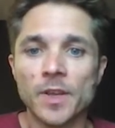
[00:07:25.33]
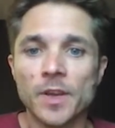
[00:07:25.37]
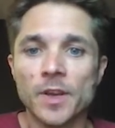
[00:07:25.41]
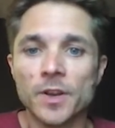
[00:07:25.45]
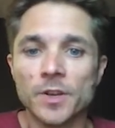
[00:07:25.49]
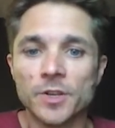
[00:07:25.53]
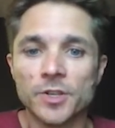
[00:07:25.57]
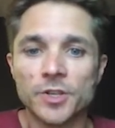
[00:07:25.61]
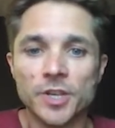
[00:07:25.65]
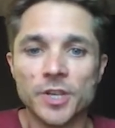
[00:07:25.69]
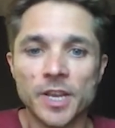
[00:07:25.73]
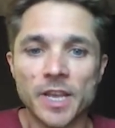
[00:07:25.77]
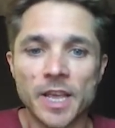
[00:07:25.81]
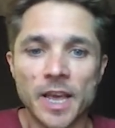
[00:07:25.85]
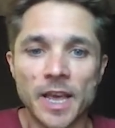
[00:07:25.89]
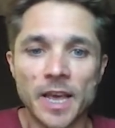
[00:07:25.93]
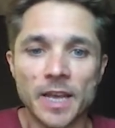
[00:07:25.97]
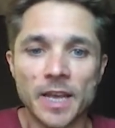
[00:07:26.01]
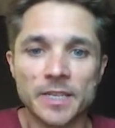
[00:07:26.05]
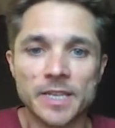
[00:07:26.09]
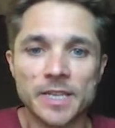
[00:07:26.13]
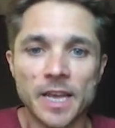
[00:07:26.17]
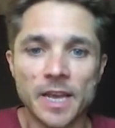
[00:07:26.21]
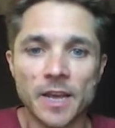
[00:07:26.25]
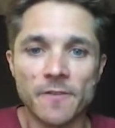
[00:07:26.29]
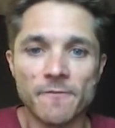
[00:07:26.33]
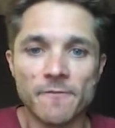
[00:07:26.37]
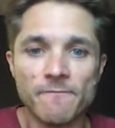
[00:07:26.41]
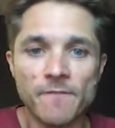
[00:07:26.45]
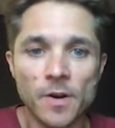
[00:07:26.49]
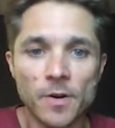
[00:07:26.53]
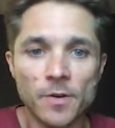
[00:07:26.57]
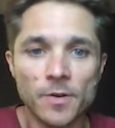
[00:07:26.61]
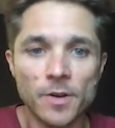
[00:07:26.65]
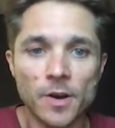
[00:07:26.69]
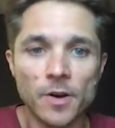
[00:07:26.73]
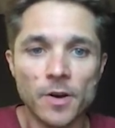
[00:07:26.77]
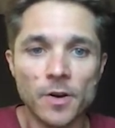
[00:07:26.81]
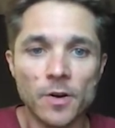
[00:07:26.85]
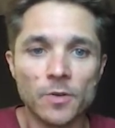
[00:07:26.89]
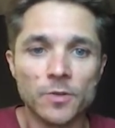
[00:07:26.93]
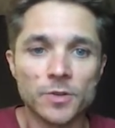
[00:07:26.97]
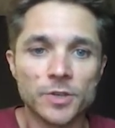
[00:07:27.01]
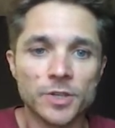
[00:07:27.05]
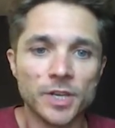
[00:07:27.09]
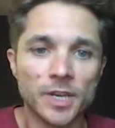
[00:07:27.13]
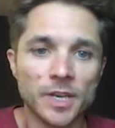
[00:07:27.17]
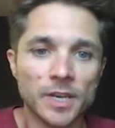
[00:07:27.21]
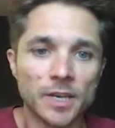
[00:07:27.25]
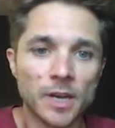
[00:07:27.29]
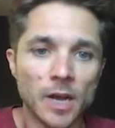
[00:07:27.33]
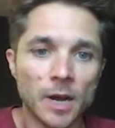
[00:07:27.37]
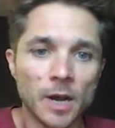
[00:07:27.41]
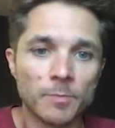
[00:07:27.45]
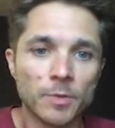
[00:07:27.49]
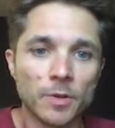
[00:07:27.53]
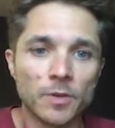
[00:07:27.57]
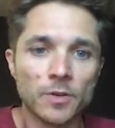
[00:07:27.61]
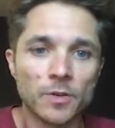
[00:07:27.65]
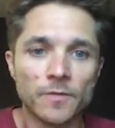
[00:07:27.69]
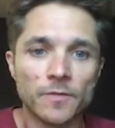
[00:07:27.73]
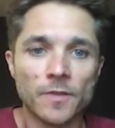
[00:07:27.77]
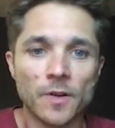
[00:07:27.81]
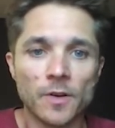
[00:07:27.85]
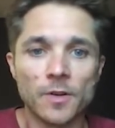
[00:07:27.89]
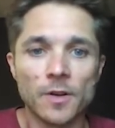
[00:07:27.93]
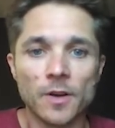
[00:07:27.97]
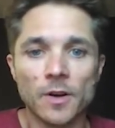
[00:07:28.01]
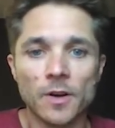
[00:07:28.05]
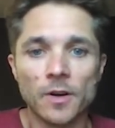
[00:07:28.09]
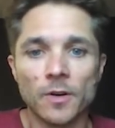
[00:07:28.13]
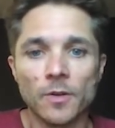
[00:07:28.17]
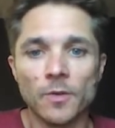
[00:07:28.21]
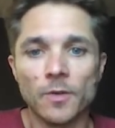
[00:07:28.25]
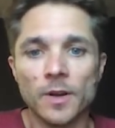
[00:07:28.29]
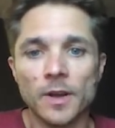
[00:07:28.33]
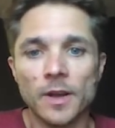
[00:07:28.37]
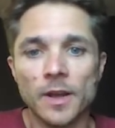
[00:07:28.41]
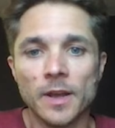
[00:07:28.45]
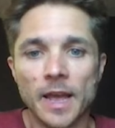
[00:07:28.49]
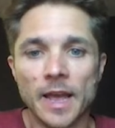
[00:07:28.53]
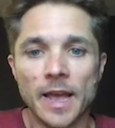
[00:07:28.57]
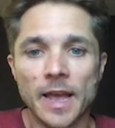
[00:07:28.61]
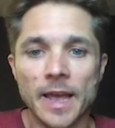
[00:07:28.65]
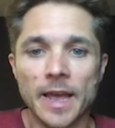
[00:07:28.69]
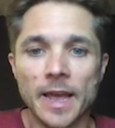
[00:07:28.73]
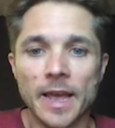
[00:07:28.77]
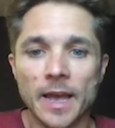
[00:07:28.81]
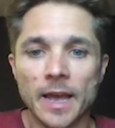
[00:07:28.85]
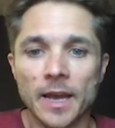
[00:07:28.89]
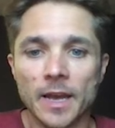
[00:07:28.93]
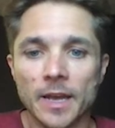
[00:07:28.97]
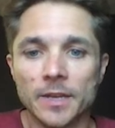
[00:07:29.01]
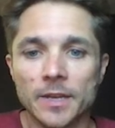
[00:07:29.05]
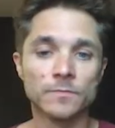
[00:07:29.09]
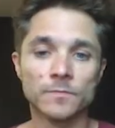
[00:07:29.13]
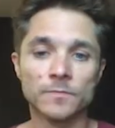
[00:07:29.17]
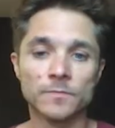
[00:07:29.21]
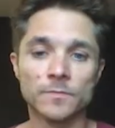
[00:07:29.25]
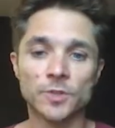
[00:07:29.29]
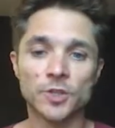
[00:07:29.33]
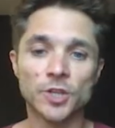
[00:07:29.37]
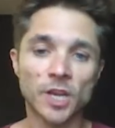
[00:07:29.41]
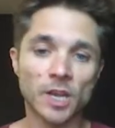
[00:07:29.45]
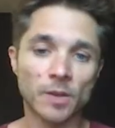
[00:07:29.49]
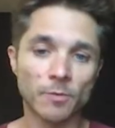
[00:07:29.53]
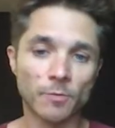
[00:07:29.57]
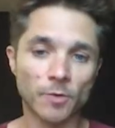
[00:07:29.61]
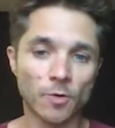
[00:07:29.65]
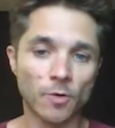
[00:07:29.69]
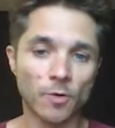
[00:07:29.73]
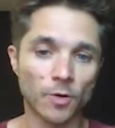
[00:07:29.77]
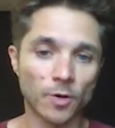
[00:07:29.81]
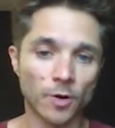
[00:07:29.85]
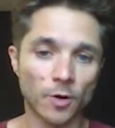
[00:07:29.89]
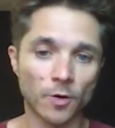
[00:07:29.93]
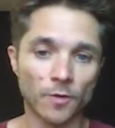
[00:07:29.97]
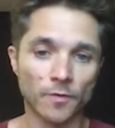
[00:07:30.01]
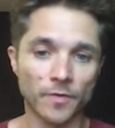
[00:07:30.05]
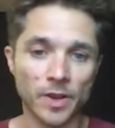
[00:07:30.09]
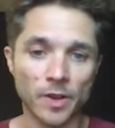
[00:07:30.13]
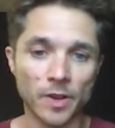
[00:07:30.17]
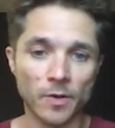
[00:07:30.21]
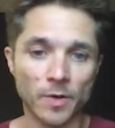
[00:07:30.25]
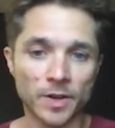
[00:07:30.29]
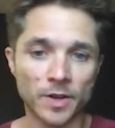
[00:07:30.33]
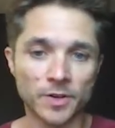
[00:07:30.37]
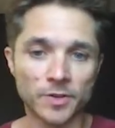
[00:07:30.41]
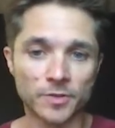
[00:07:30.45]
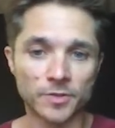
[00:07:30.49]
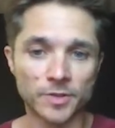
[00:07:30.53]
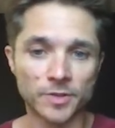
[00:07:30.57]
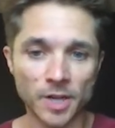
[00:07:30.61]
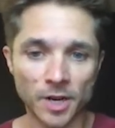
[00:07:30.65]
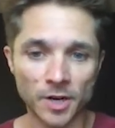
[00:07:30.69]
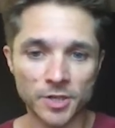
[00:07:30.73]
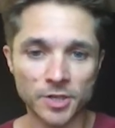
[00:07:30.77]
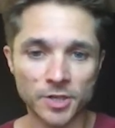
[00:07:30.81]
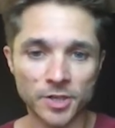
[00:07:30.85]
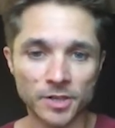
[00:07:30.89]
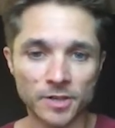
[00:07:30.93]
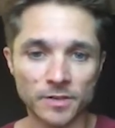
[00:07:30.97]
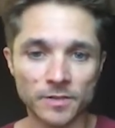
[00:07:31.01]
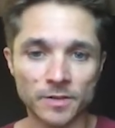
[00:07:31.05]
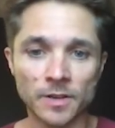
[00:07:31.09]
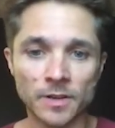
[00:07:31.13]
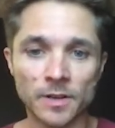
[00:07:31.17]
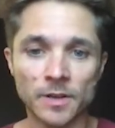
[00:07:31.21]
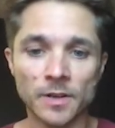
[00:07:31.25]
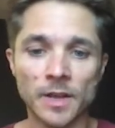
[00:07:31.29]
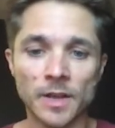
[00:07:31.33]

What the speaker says: She can take a photo, she can upload a photo, and she can record her video introduction.